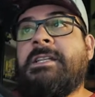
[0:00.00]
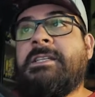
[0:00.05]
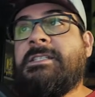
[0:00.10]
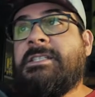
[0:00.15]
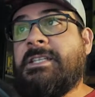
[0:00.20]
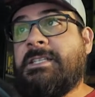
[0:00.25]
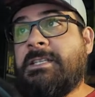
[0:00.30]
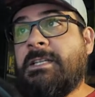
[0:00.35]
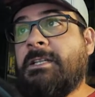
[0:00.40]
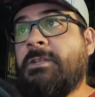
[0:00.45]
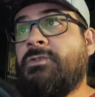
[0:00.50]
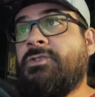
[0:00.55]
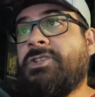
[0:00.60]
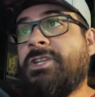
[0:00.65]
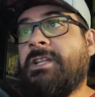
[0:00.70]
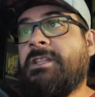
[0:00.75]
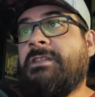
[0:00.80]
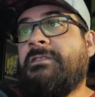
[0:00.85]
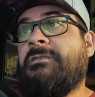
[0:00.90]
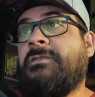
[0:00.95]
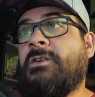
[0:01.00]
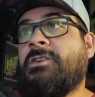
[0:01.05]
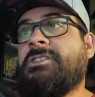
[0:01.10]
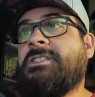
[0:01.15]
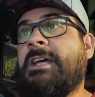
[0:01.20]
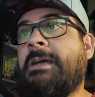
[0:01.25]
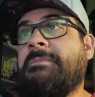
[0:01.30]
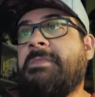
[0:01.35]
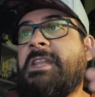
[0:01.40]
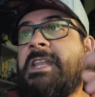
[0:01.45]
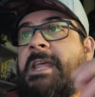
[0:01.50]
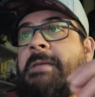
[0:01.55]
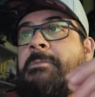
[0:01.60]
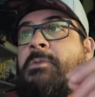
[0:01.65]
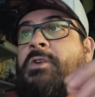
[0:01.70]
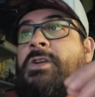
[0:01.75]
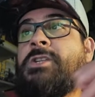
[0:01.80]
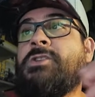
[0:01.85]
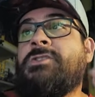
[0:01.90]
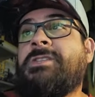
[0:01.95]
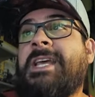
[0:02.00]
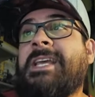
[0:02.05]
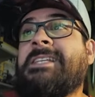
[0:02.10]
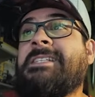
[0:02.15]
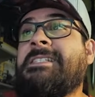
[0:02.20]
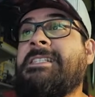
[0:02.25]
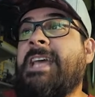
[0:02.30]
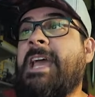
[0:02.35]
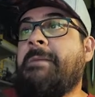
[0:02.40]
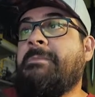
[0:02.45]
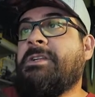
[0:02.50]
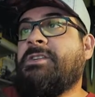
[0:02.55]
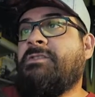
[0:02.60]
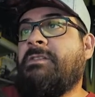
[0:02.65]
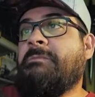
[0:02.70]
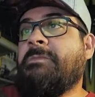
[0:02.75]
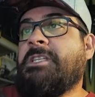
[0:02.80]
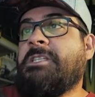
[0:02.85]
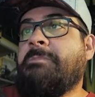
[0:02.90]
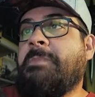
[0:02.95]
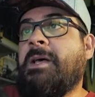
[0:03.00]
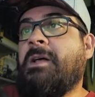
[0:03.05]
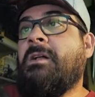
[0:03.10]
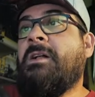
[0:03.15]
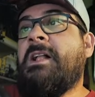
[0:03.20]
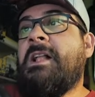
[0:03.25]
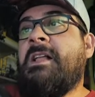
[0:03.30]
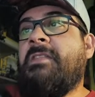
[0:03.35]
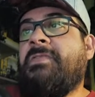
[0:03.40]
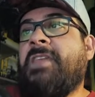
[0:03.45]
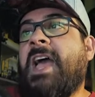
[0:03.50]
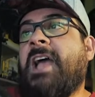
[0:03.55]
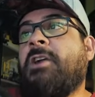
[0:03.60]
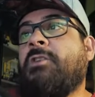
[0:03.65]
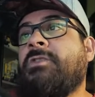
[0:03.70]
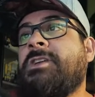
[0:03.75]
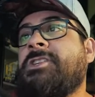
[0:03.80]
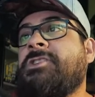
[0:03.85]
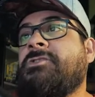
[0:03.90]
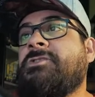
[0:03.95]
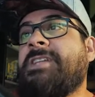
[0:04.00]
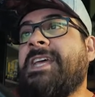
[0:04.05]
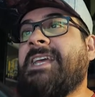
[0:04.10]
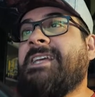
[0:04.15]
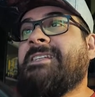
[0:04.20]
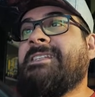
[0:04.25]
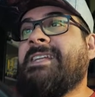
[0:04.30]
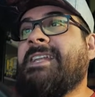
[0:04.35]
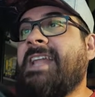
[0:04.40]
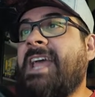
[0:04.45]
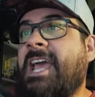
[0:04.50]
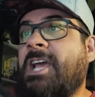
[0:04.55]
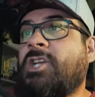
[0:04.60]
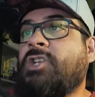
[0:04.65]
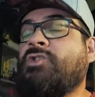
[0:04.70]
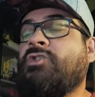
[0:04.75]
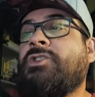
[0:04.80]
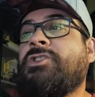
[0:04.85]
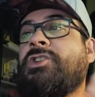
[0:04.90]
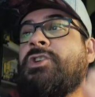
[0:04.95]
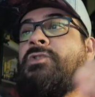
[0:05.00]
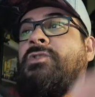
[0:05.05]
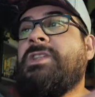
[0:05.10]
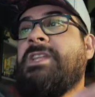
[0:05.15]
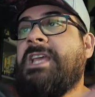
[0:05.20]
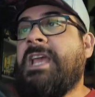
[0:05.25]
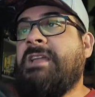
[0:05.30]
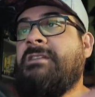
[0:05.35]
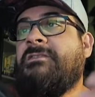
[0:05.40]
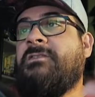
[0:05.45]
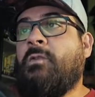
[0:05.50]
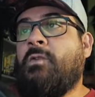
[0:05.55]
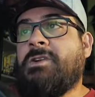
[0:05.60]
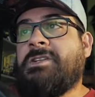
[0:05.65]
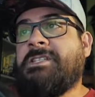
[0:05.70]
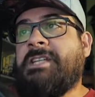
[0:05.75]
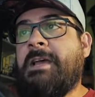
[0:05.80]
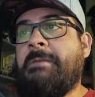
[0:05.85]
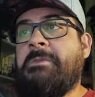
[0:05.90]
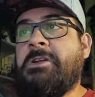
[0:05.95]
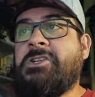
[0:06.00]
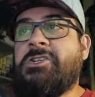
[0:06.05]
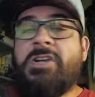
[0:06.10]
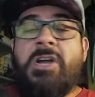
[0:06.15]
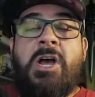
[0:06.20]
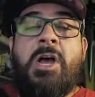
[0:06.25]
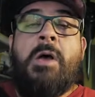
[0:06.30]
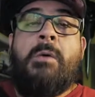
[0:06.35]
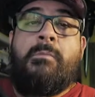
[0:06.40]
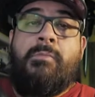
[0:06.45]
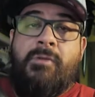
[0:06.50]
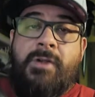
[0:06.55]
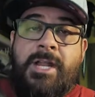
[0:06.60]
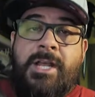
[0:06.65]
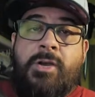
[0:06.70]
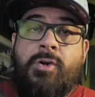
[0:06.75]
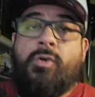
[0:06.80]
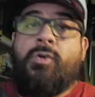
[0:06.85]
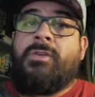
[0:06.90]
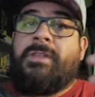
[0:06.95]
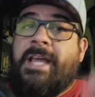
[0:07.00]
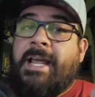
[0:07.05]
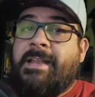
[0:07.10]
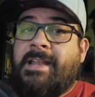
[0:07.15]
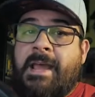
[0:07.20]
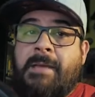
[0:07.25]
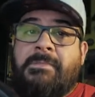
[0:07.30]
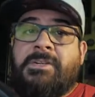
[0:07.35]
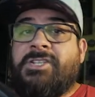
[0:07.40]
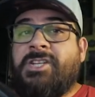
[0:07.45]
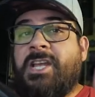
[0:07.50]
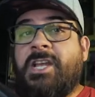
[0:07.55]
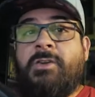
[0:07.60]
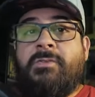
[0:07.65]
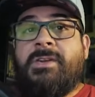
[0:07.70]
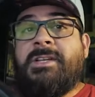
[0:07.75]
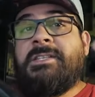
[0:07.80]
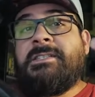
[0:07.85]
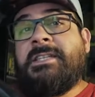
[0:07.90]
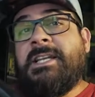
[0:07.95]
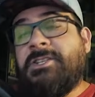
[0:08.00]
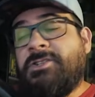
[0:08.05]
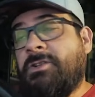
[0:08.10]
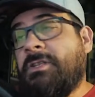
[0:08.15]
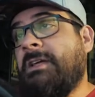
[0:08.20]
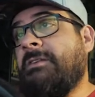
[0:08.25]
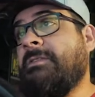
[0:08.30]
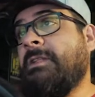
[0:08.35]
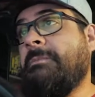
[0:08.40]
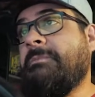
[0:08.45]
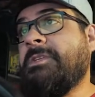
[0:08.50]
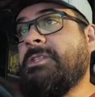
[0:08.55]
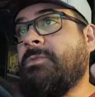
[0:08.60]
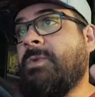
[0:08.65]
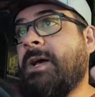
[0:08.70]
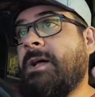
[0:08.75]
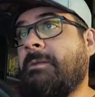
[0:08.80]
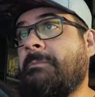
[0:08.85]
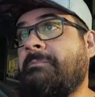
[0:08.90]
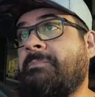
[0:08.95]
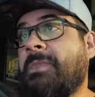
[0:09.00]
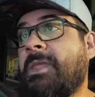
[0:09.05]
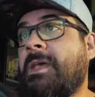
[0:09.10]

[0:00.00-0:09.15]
Disillusion. The first time the named creature takes damage from the spell, that creature takes an extra 2d8 force damage. Pretty cool. That damage increases as you level up as well.